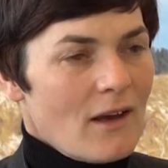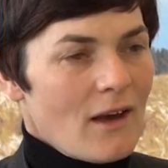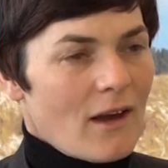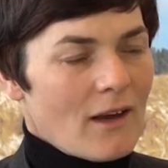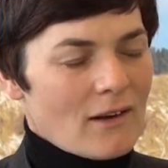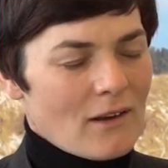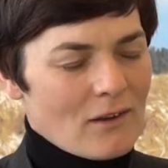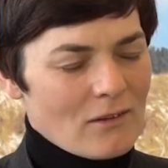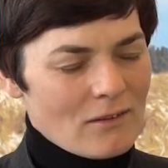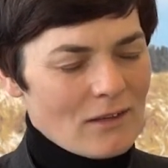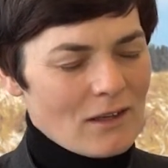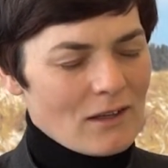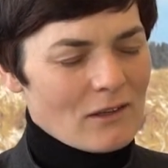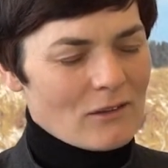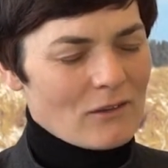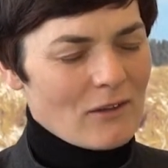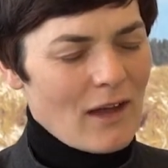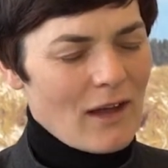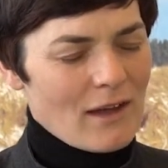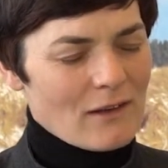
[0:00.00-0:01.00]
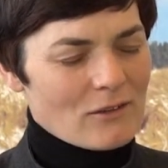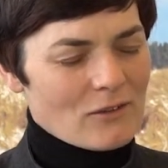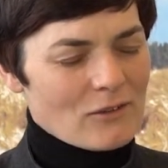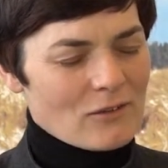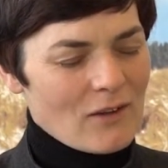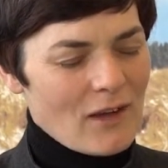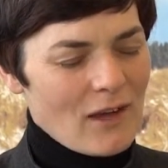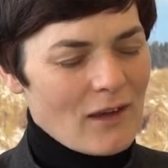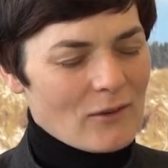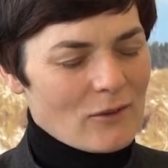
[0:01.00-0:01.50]
I think
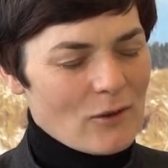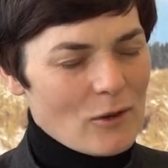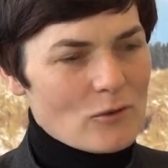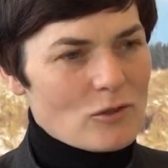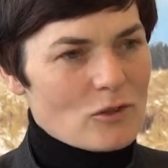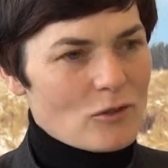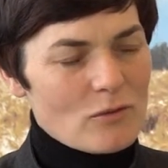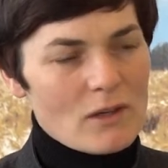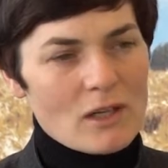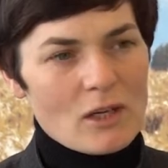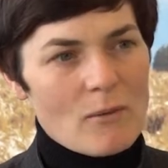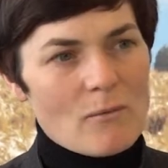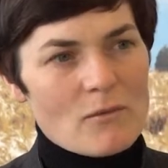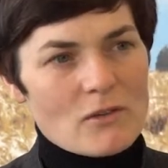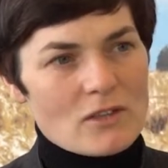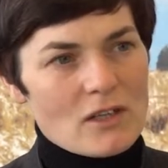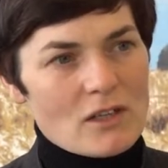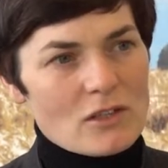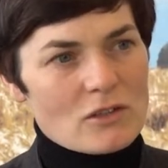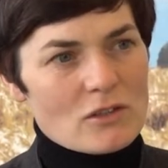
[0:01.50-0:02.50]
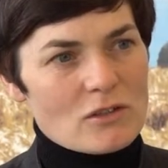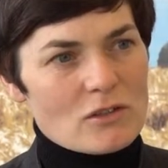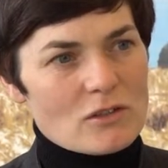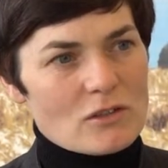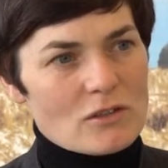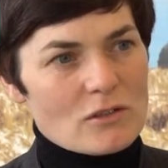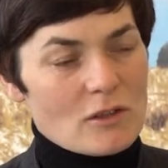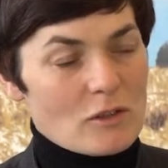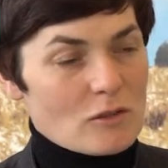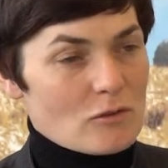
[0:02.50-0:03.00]
that those three
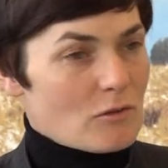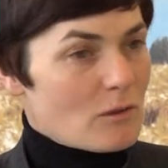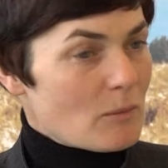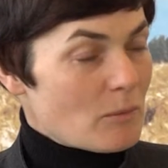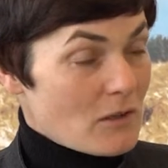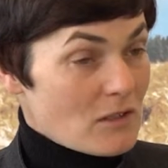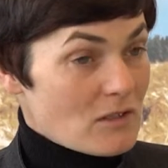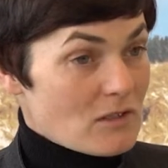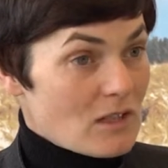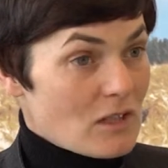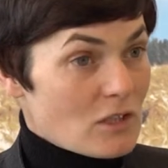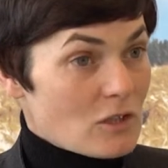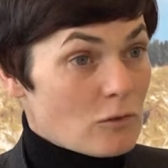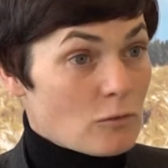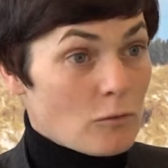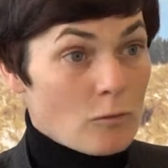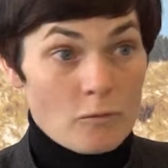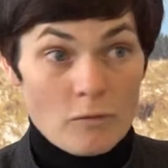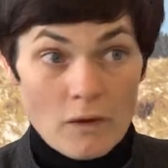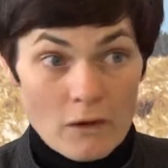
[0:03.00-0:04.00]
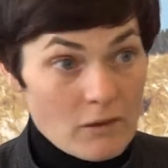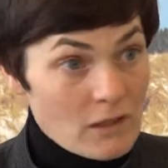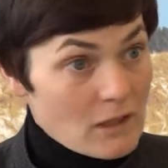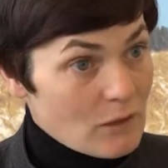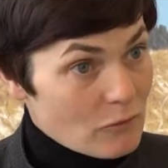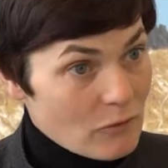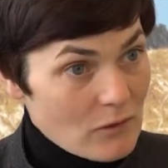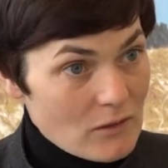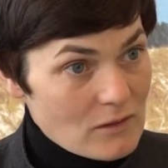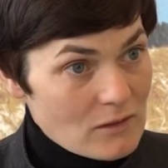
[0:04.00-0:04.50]
conversations, those three presentations were very
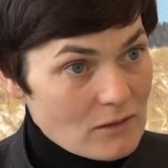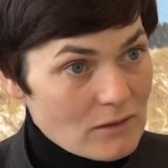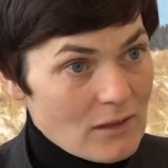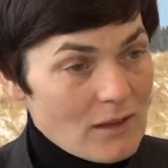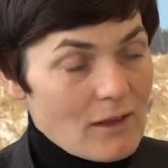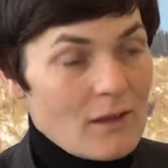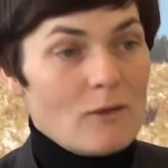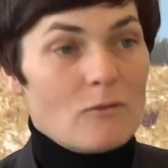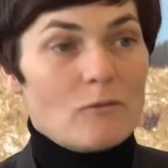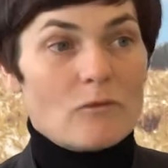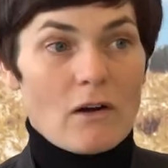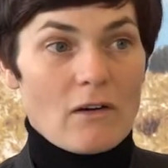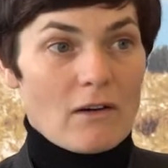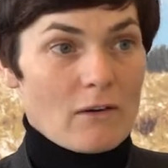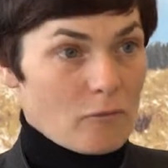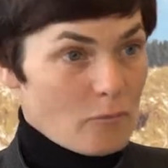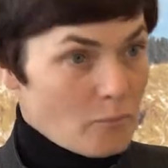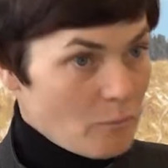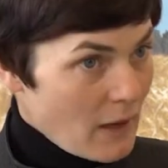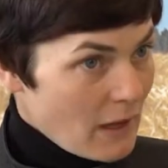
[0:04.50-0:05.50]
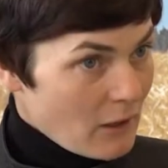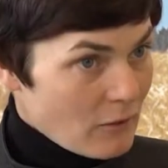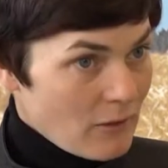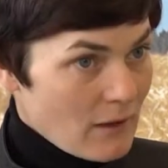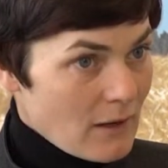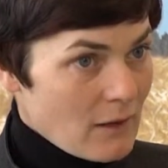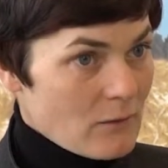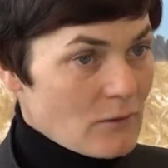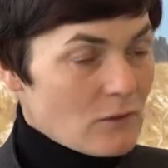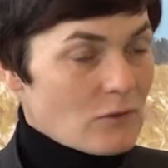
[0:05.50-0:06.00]
different
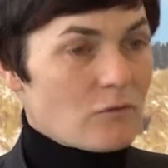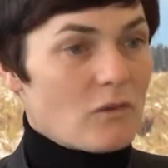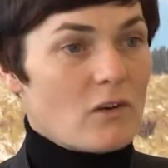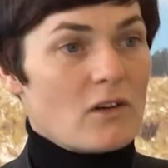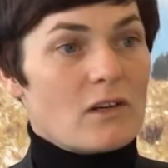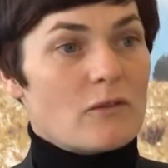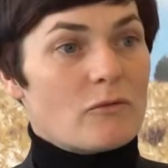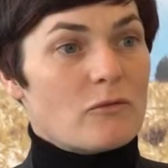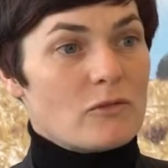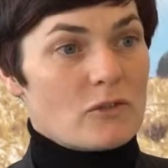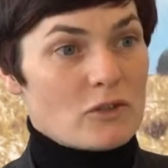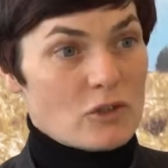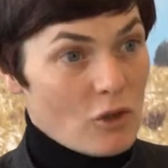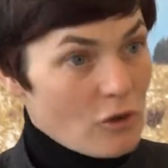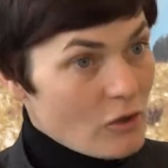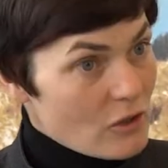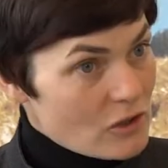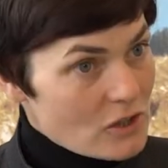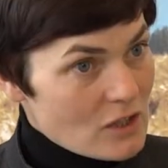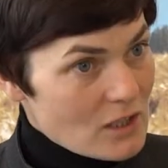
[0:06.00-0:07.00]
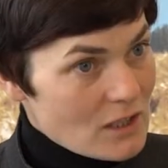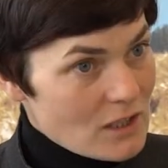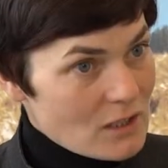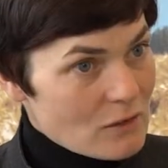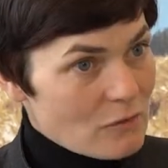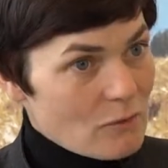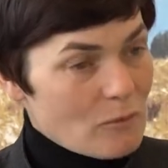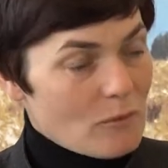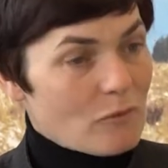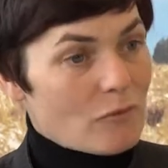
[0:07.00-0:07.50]
backgrounds, very different
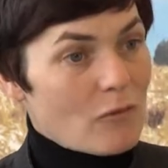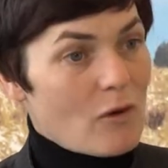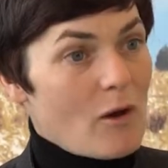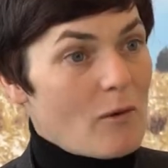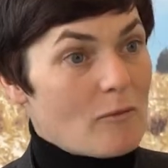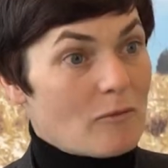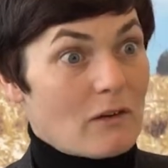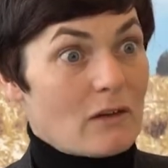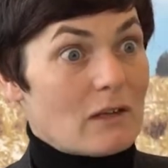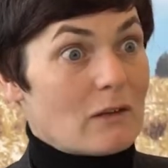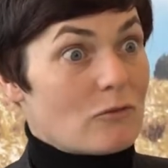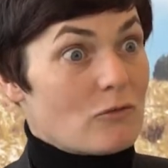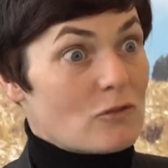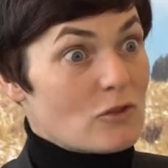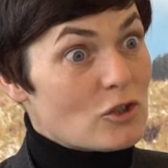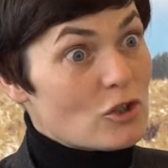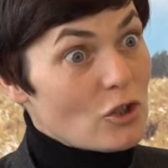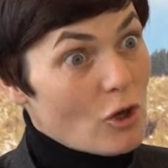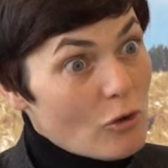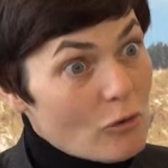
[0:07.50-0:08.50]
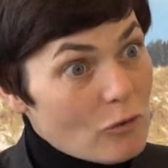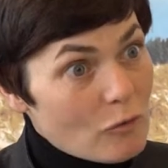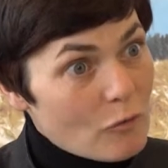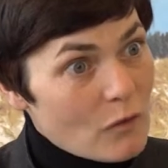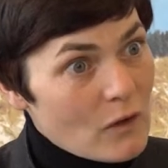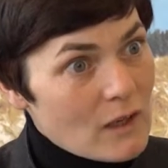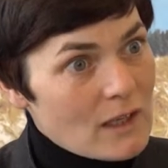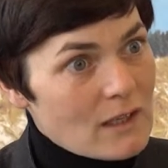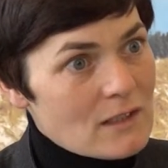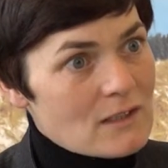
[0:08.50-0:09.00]
geologies from the farm, very different
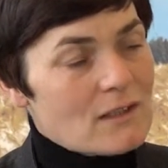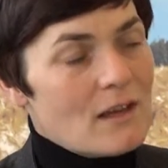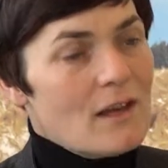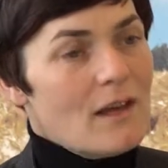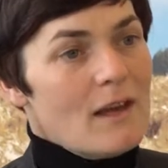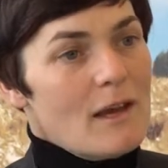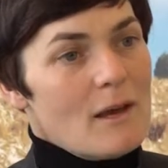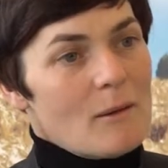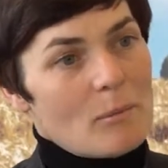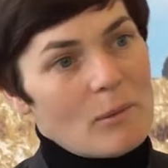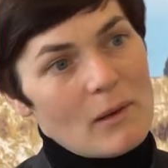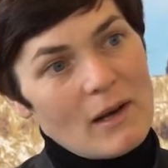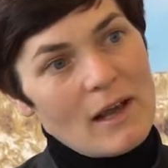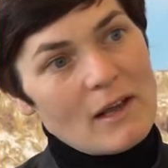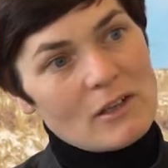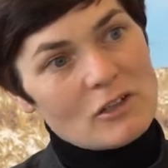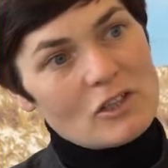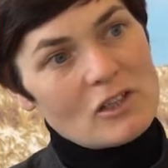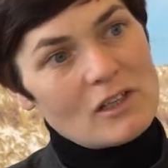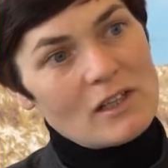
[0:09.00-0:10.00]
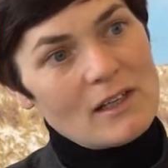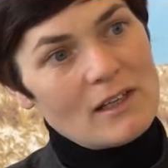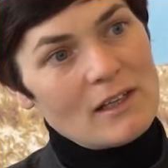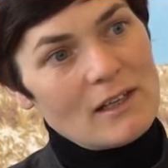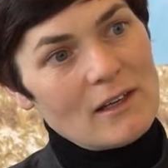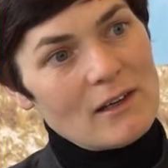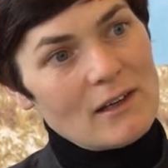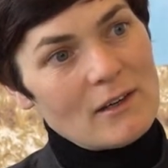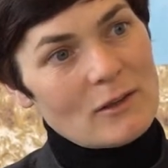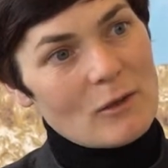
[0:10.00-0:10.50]
geographies, but
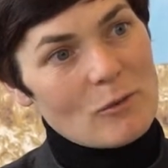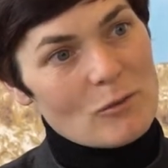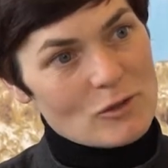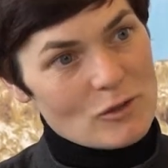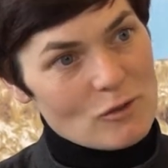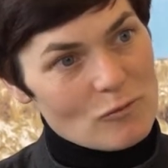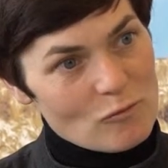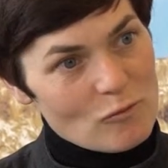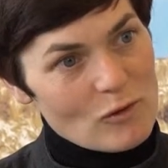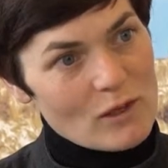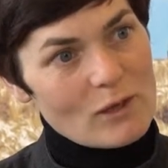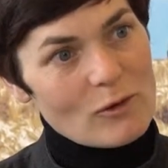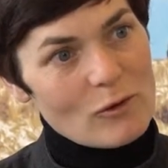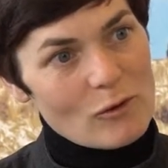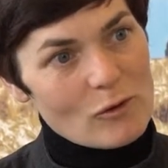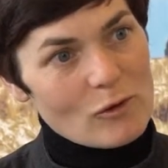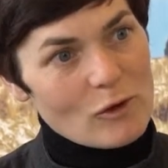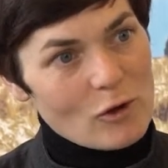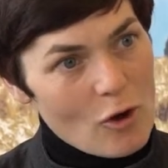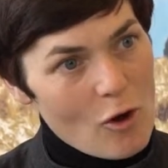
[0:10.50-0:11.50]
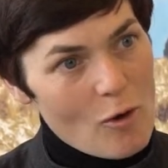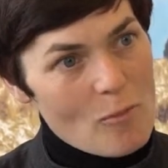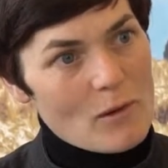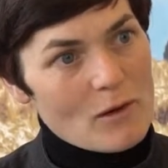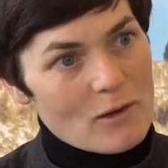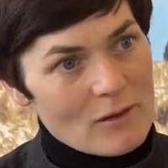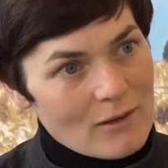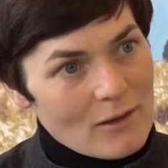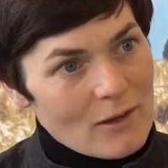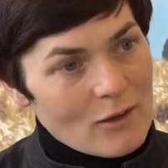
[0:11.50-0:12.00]
actually there was a real
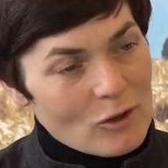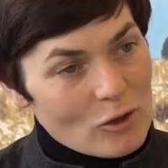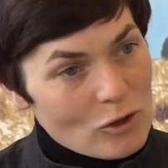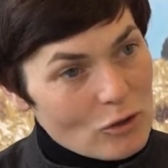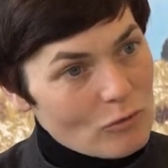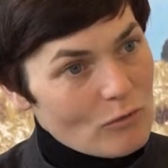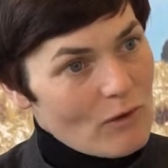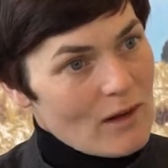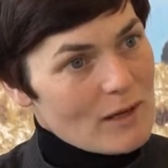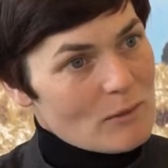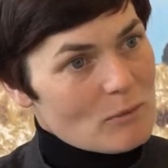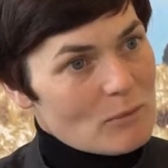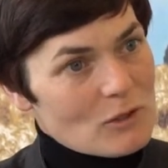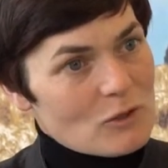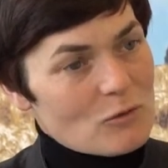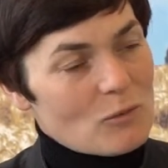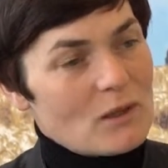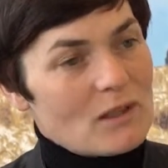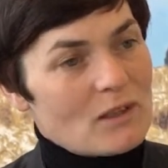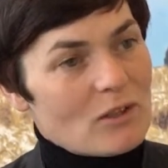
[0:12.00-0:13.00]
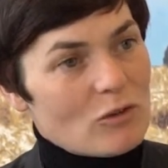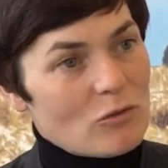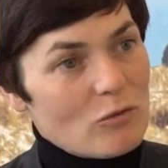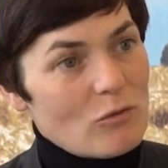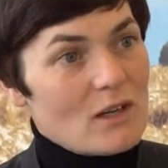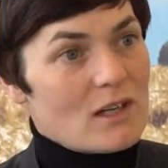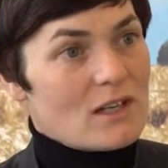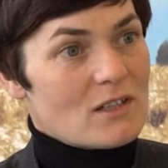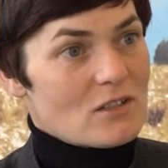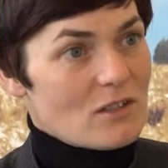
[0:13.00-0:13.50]
common thread between the
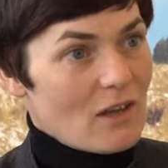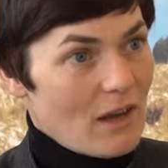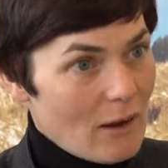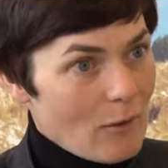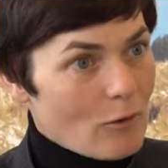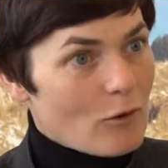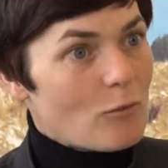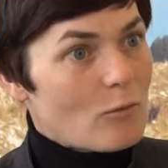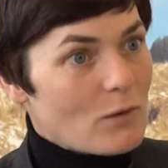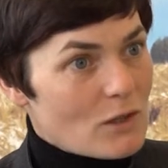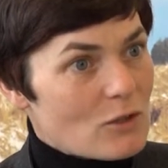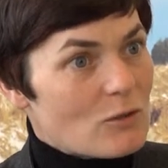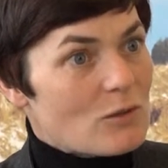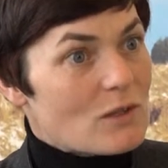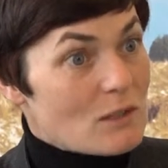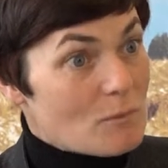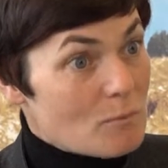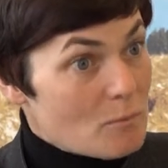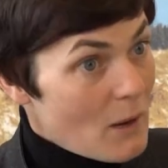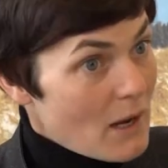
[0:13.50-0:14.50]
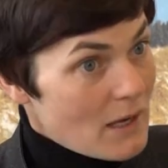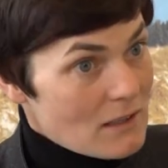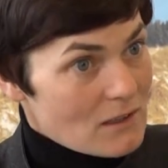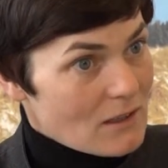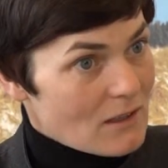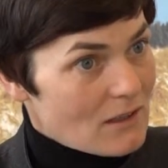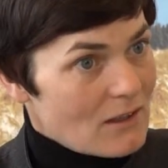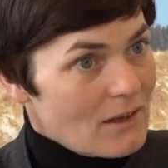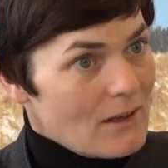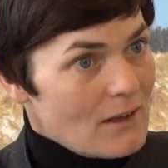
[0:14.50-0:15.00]
three as to how can we do this
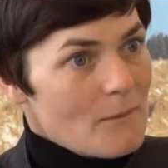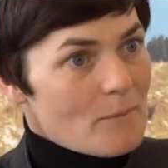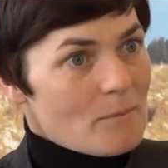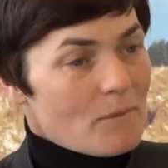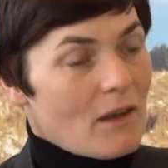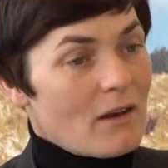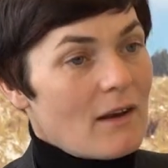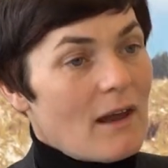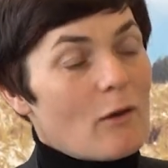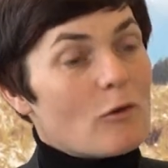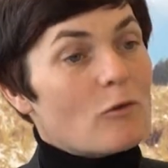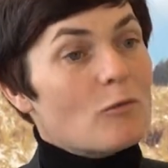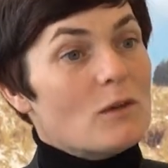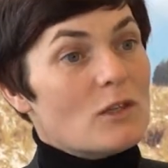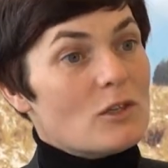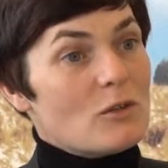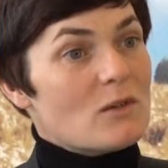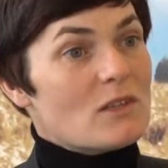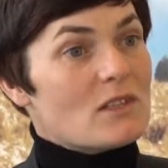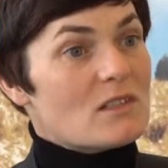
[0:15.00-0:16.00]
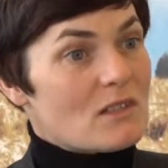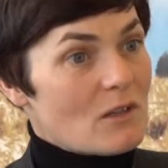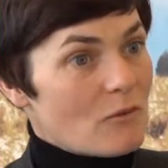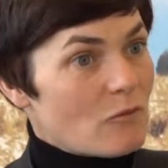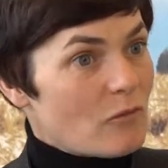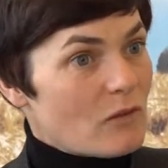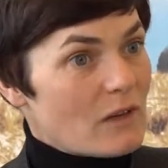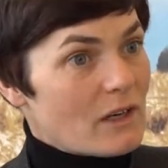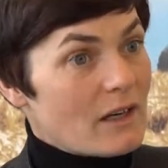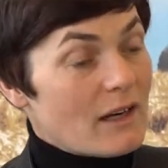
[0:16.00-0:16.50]
better and how can we do this
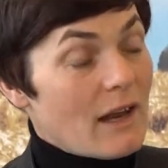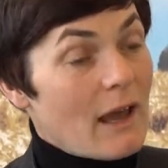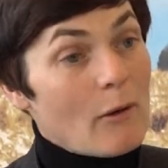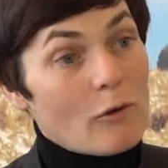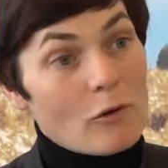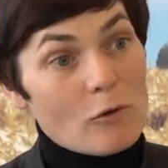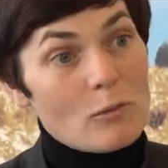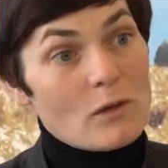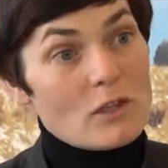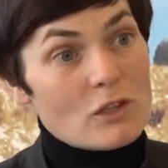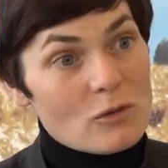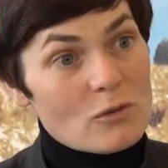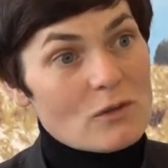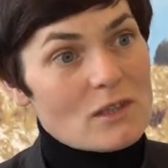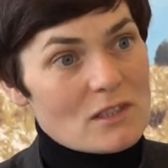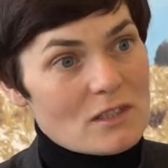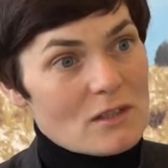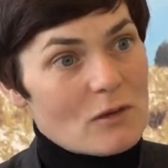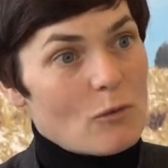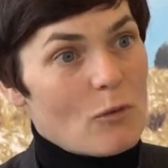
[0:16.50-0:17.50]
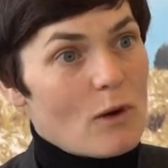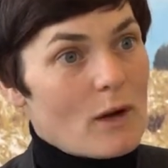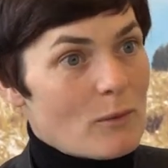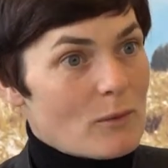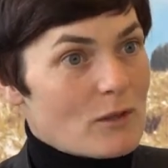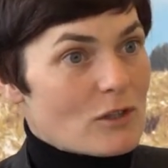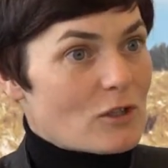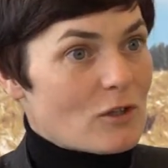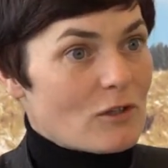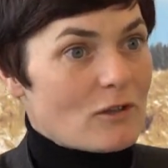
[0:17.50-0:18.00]
differently and how can we do this in a way
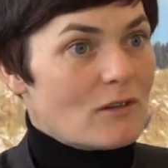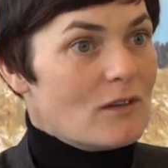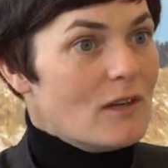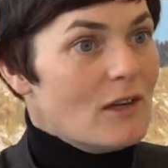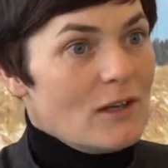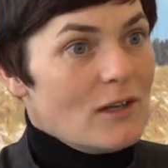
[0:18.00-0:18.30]
which can